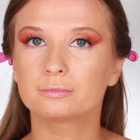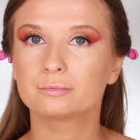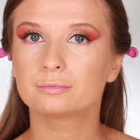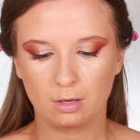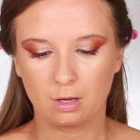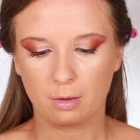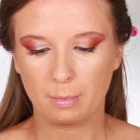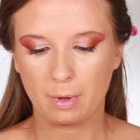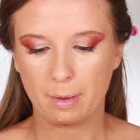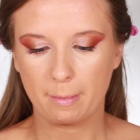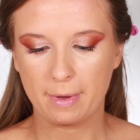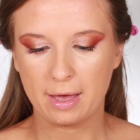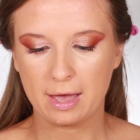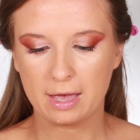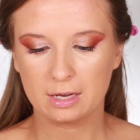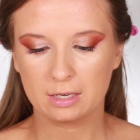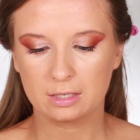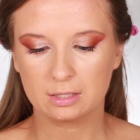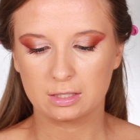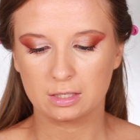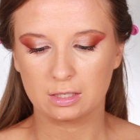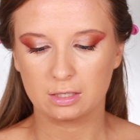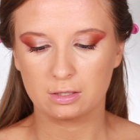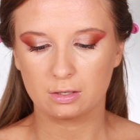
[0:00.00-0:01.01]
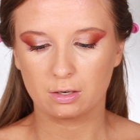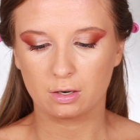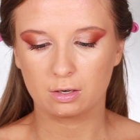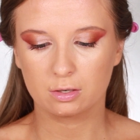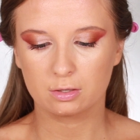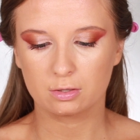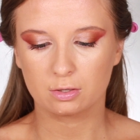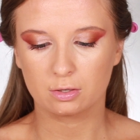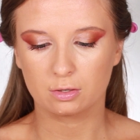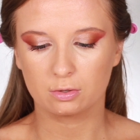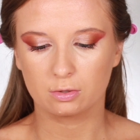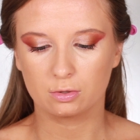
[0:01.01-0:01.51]
All my bags and dark
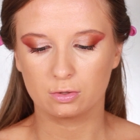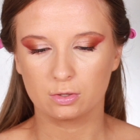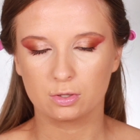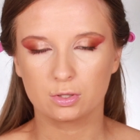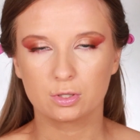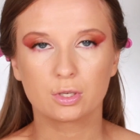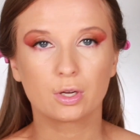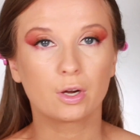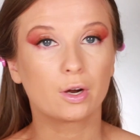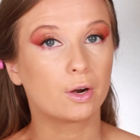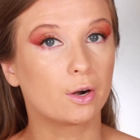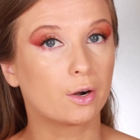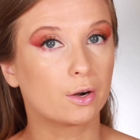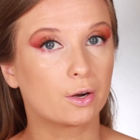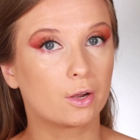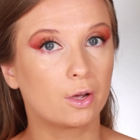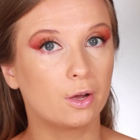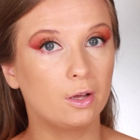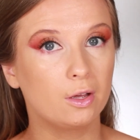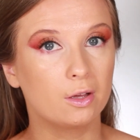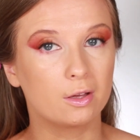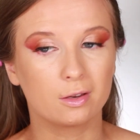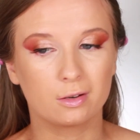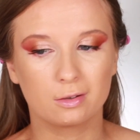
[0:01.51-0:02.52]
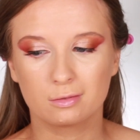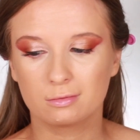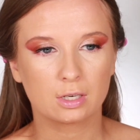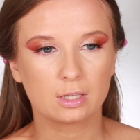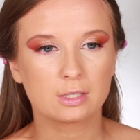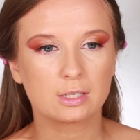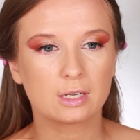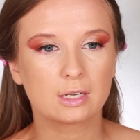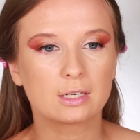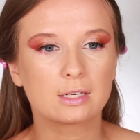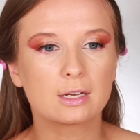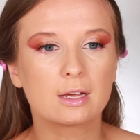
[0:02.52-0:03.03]
circles are gone. I'm going to
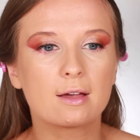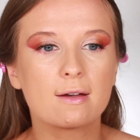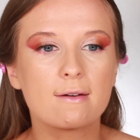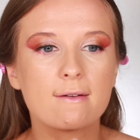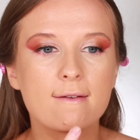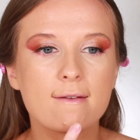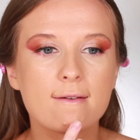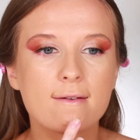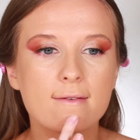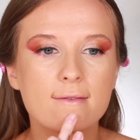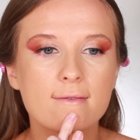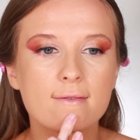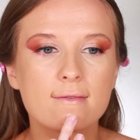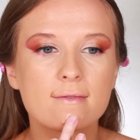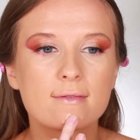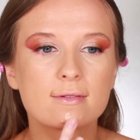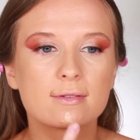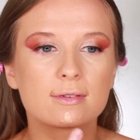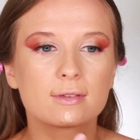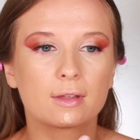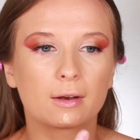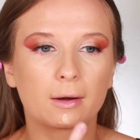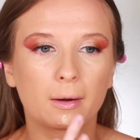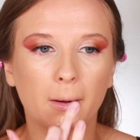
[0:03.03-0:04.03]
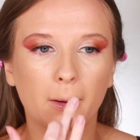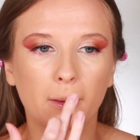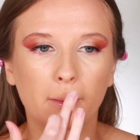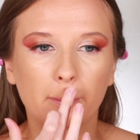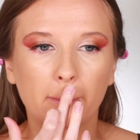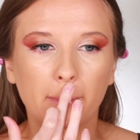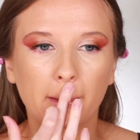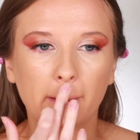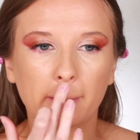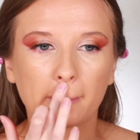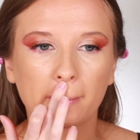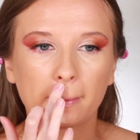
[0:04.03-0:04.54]
take down the center of
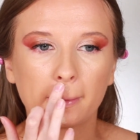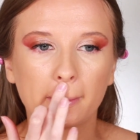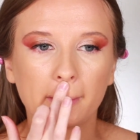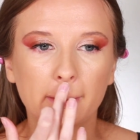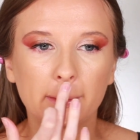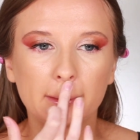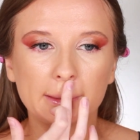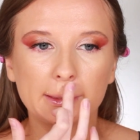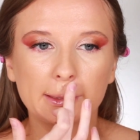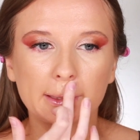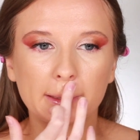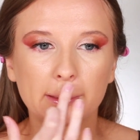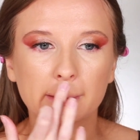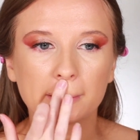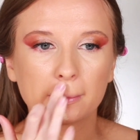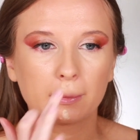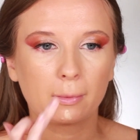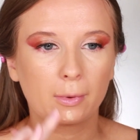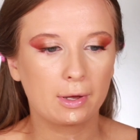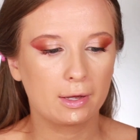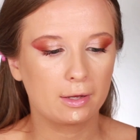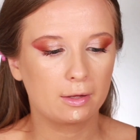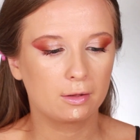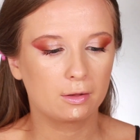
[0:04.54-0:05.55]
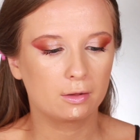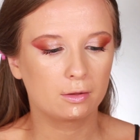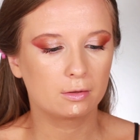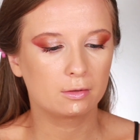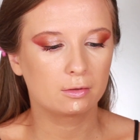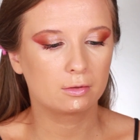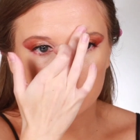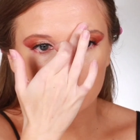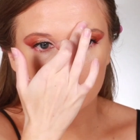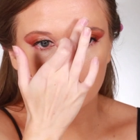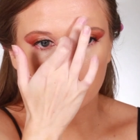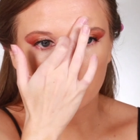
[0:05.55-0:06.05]
my face as well
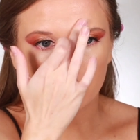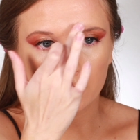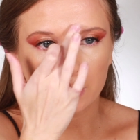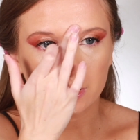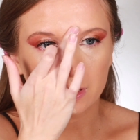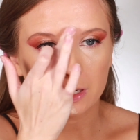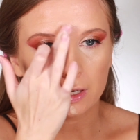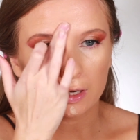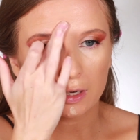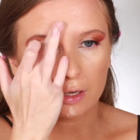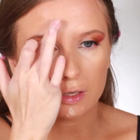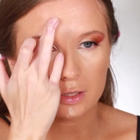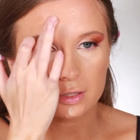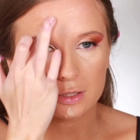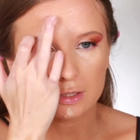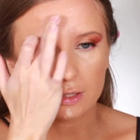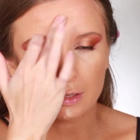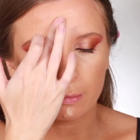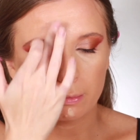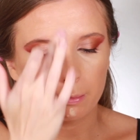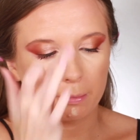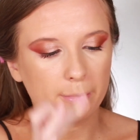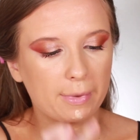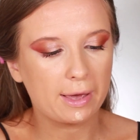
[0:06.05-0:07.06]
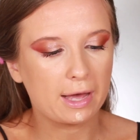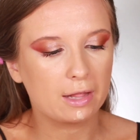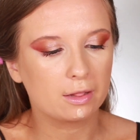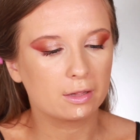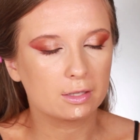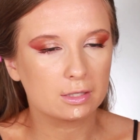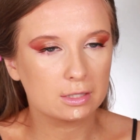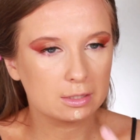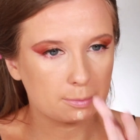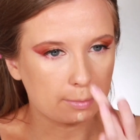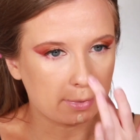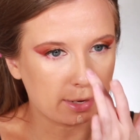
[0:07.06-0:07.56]
to bring some
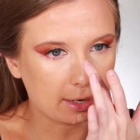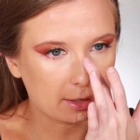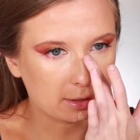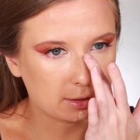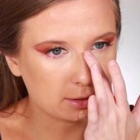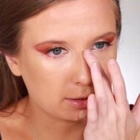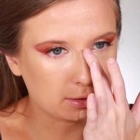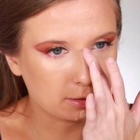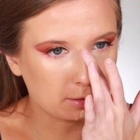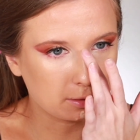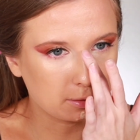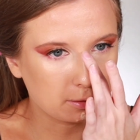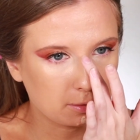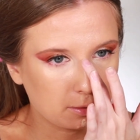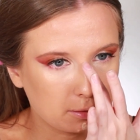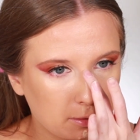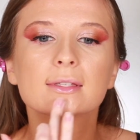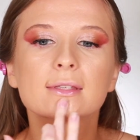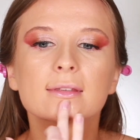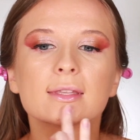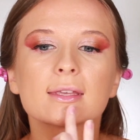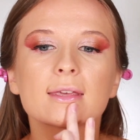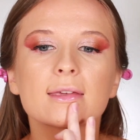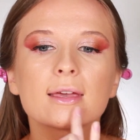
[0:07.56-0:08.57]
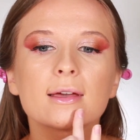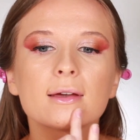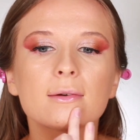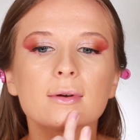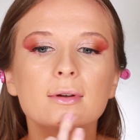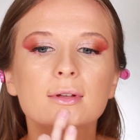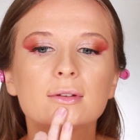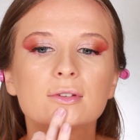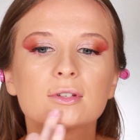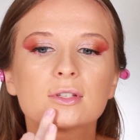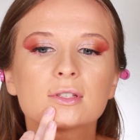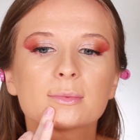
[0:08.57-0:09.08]
balance back in. See how
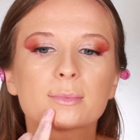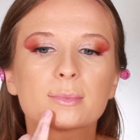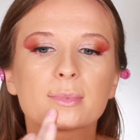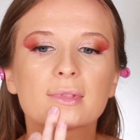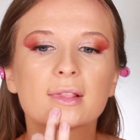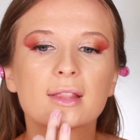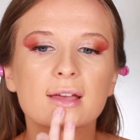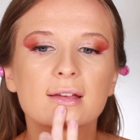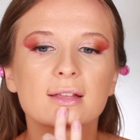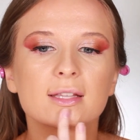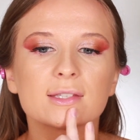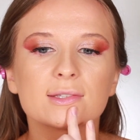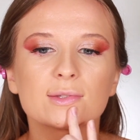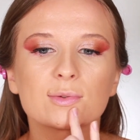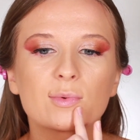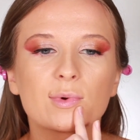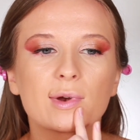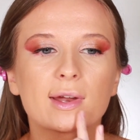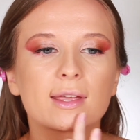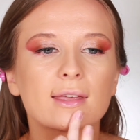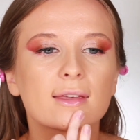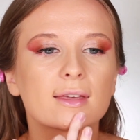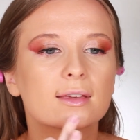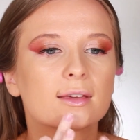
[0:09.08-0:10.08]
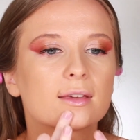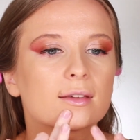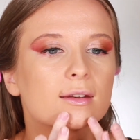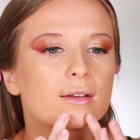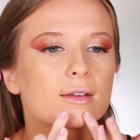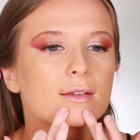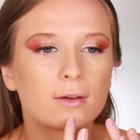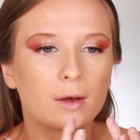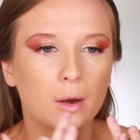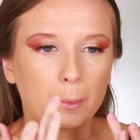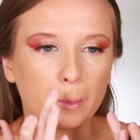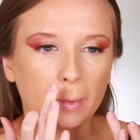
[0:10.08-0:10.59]
it just blends right in?
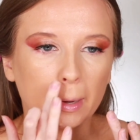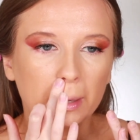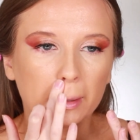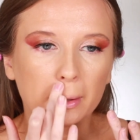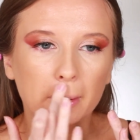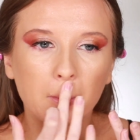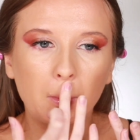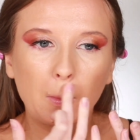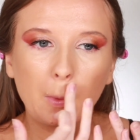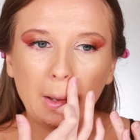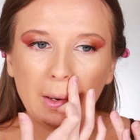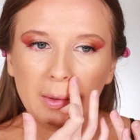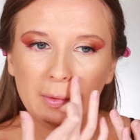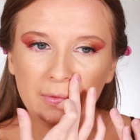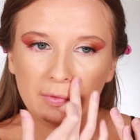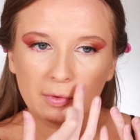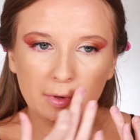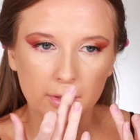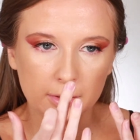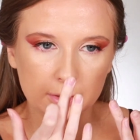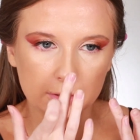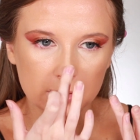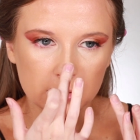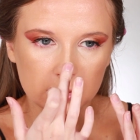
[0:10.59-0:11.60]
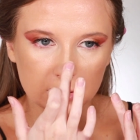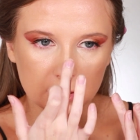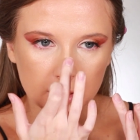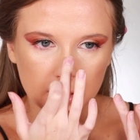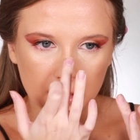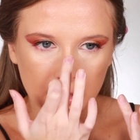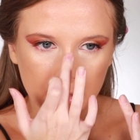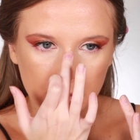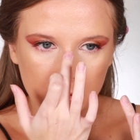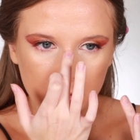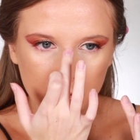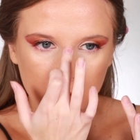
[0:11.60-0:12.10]
No matter what foundation
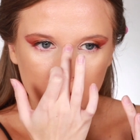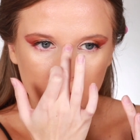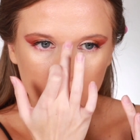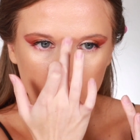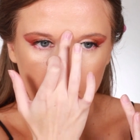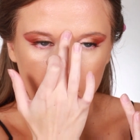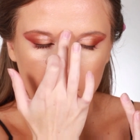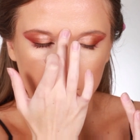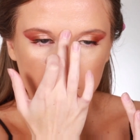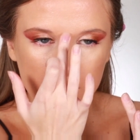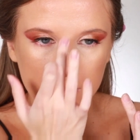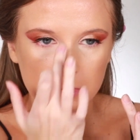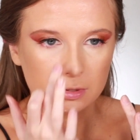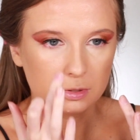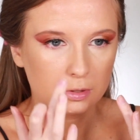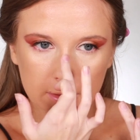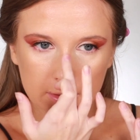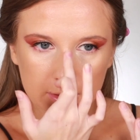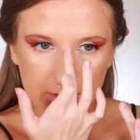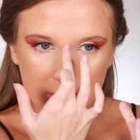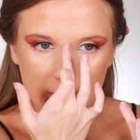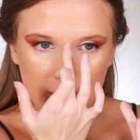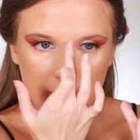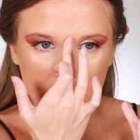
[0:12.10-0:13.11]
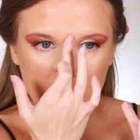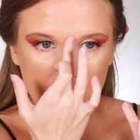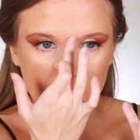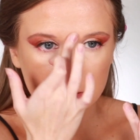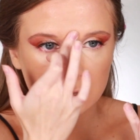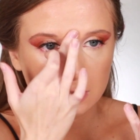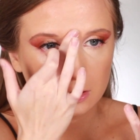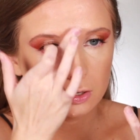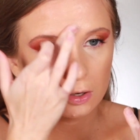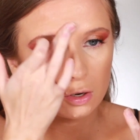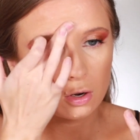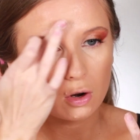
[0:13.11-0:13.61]
I use, this
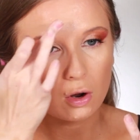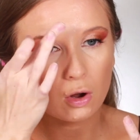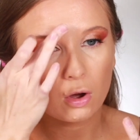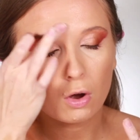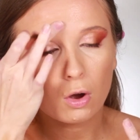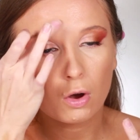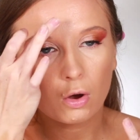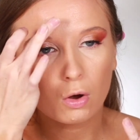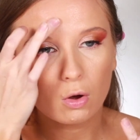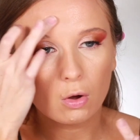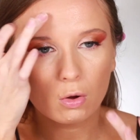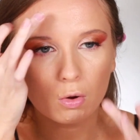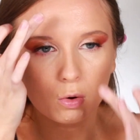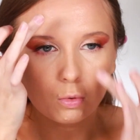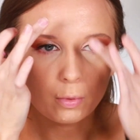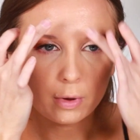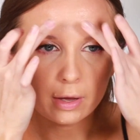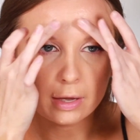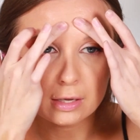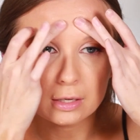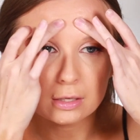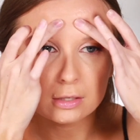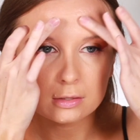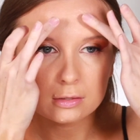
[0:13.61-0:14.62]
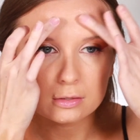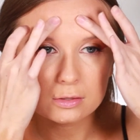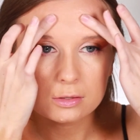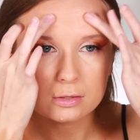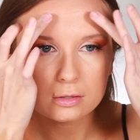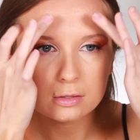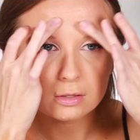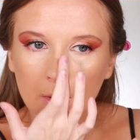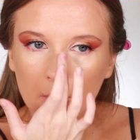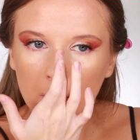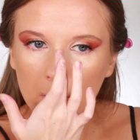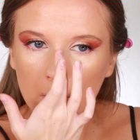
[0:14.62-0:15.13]
concealer always